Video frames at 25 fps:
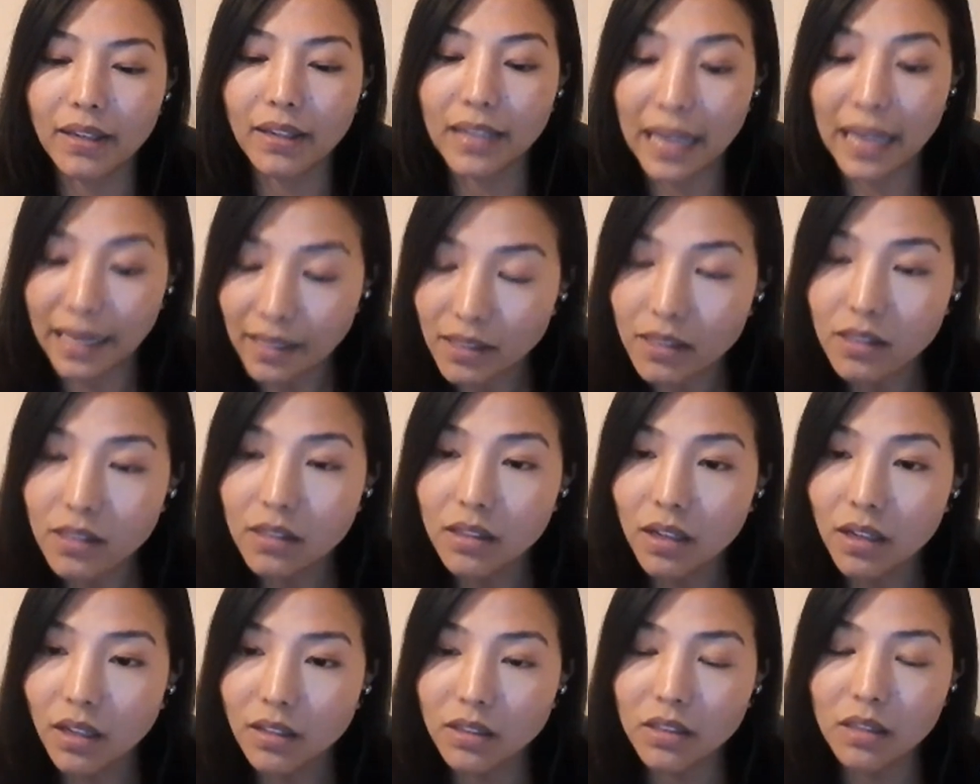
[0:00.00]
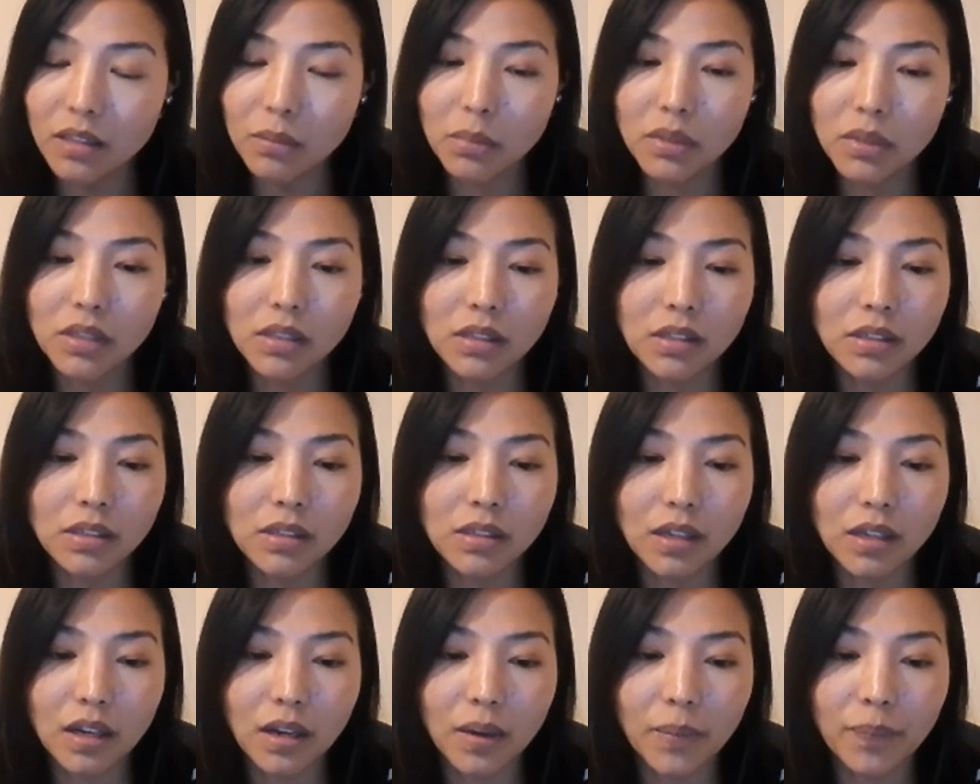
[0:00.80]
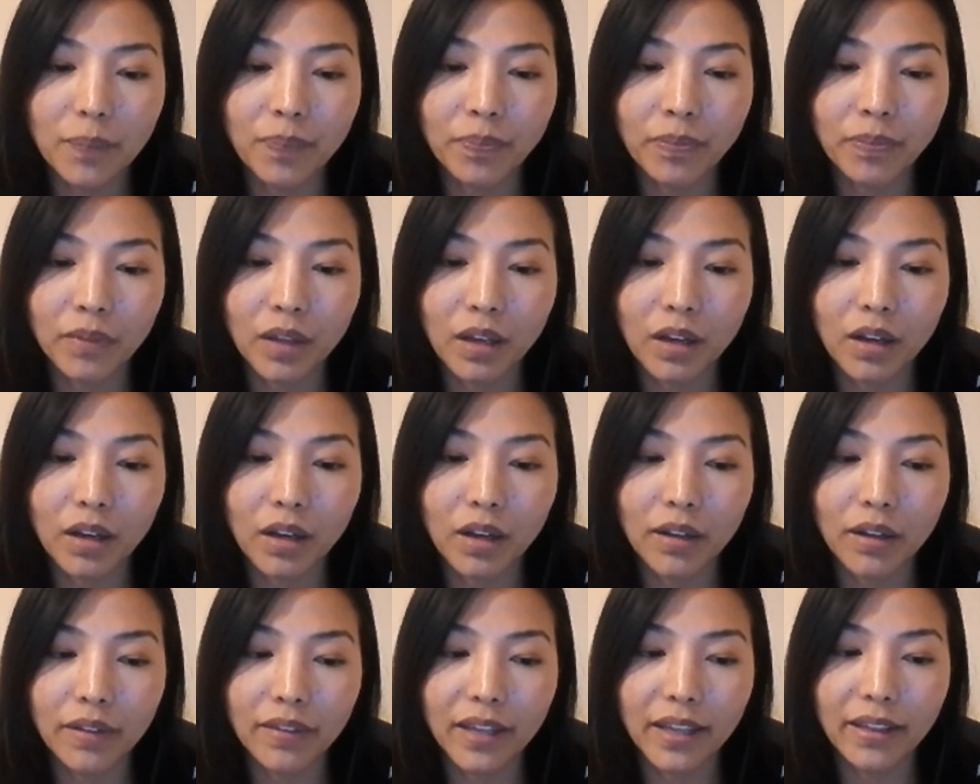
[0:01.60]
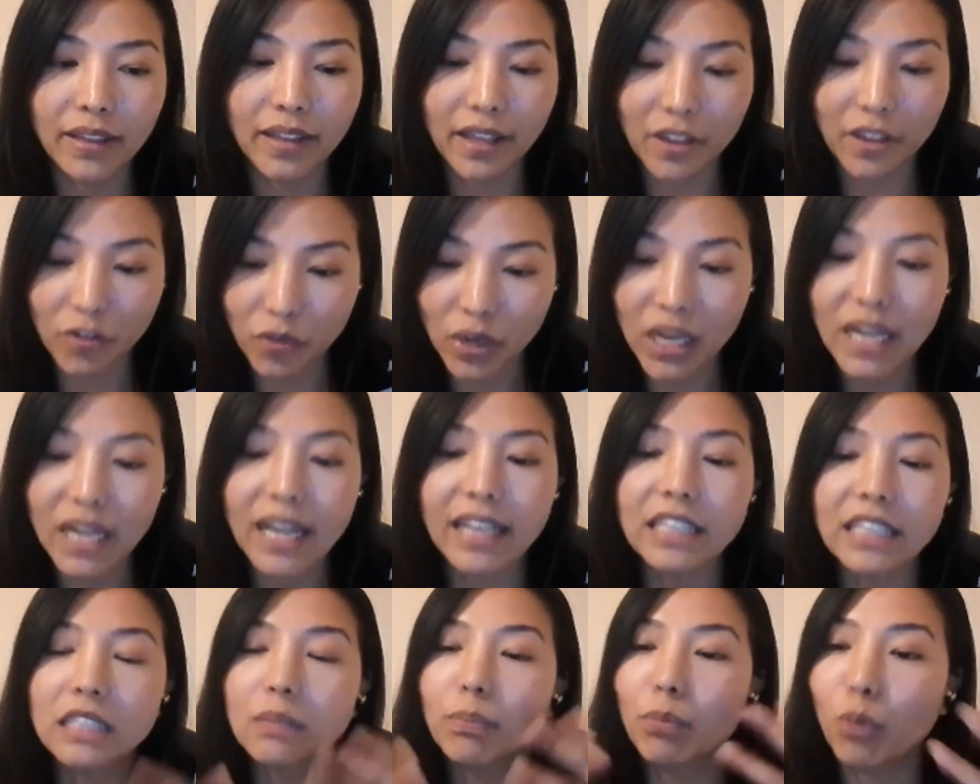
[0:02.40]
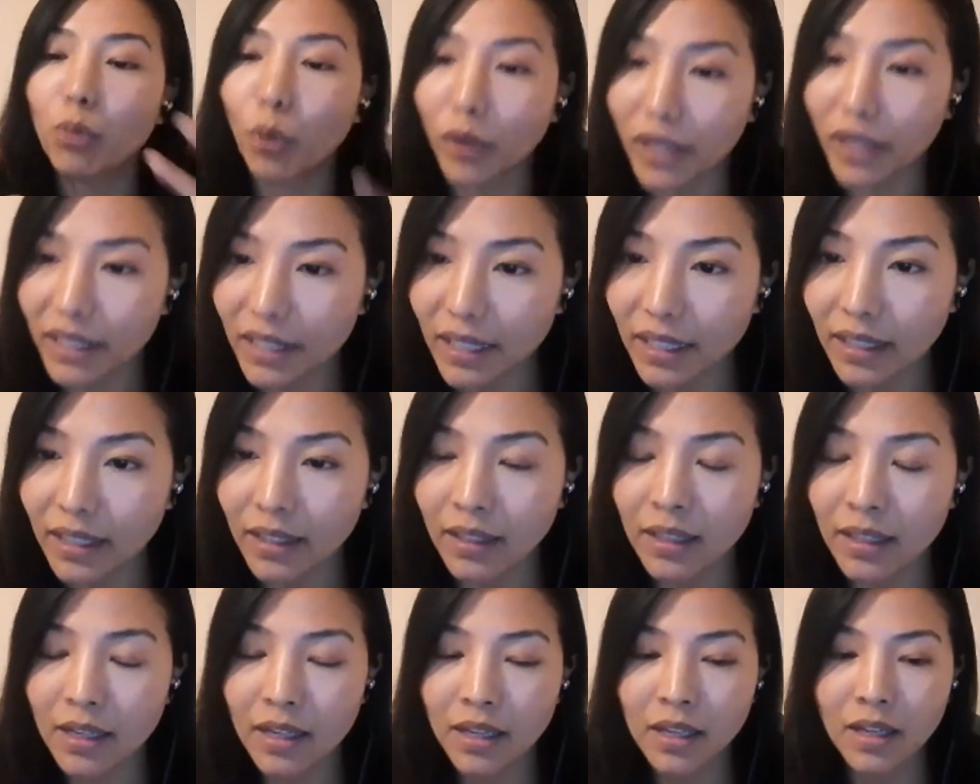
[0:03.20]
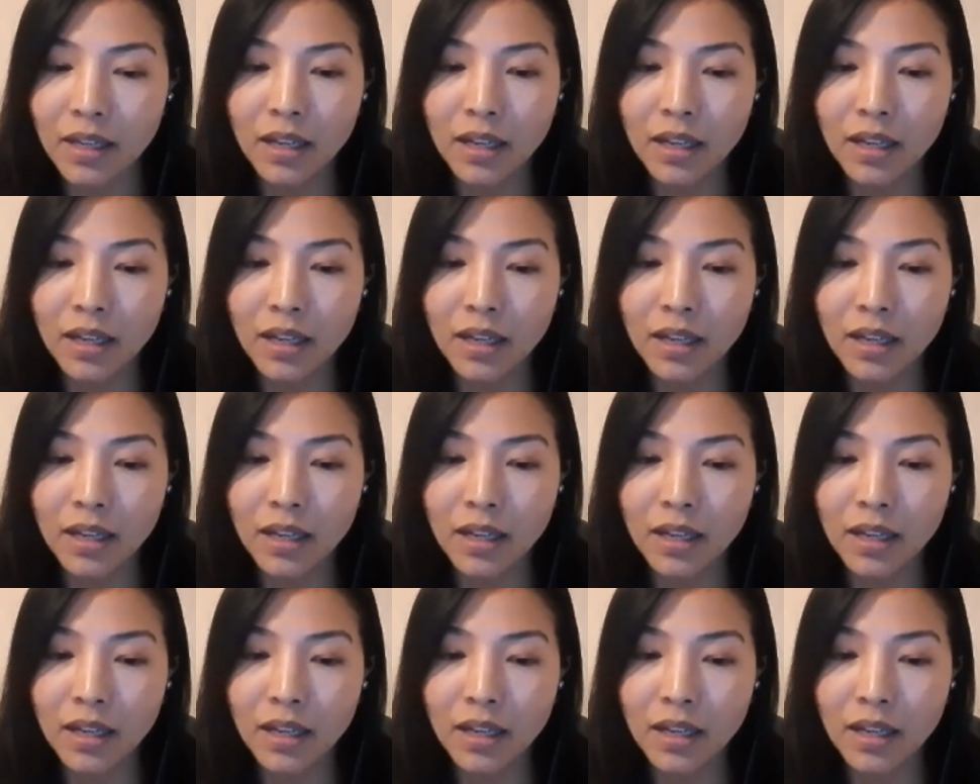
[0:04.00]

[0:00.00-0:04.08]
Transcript: Yes, customers, they're really exploiting